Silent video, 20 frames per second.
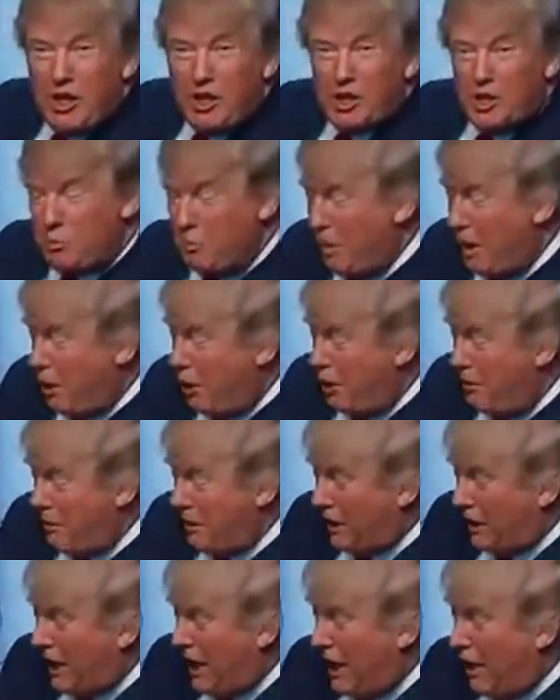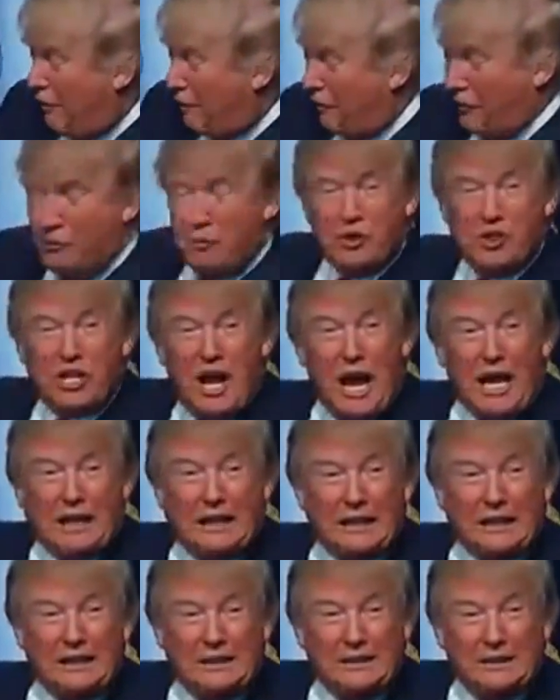That's Mary MacLeod from
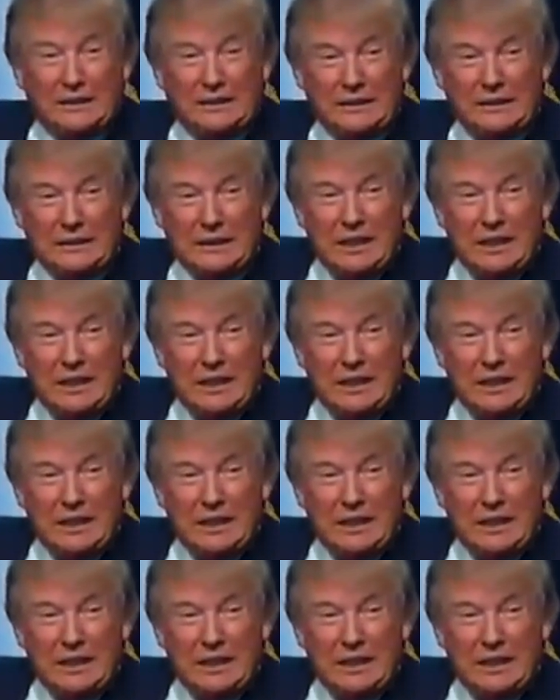Scotland.